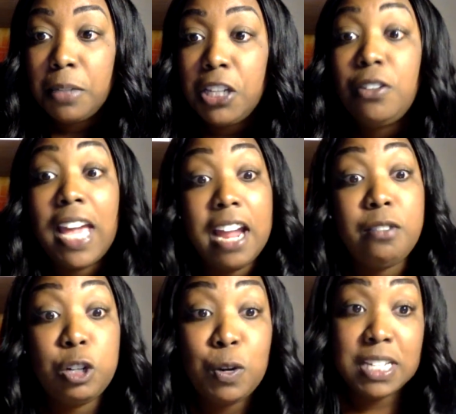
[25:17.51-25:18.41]
But you can
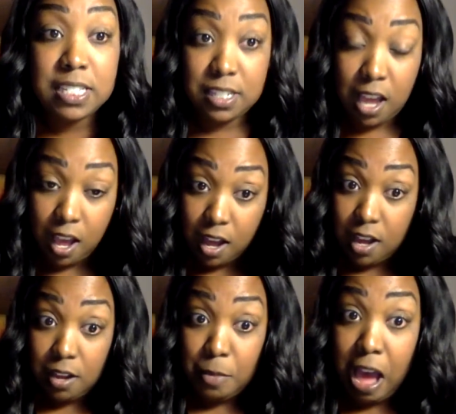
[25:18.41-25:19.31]
request
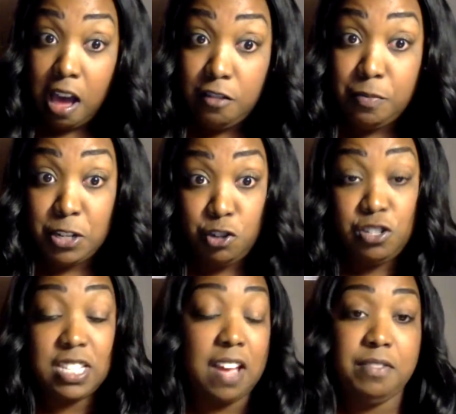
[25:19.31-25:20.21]
off, but you
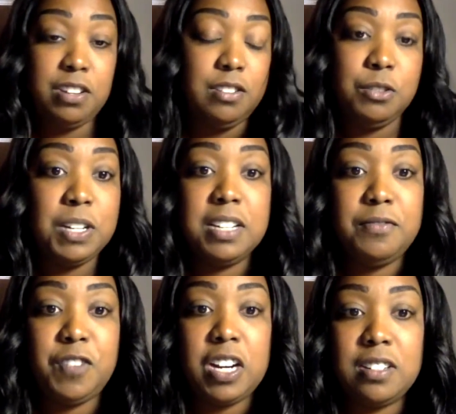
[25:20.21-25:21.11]
just have to do it
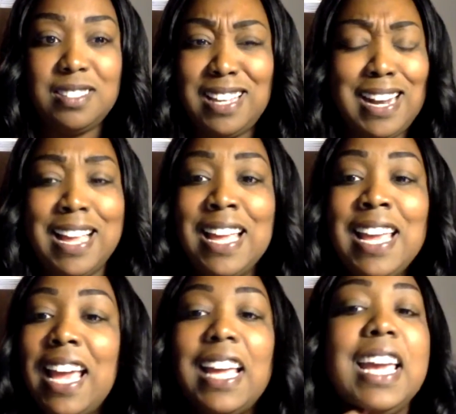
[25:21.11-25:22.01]
first. And
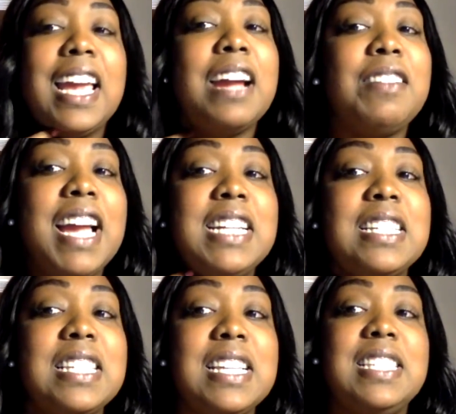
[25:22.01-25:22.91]
again, every
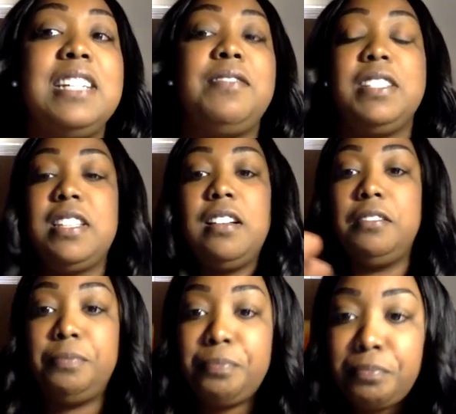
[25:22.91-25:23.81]
agency is different. So
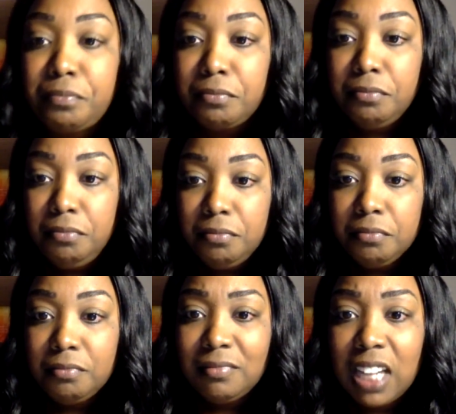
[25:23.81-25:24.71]

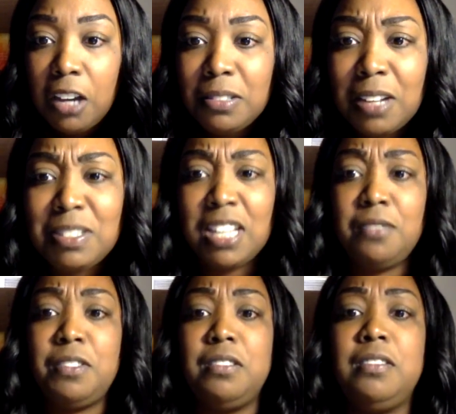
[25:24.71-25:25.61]
I hope that was
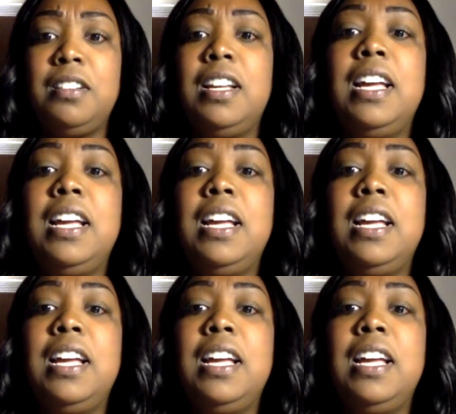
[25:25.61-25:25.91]
helpful.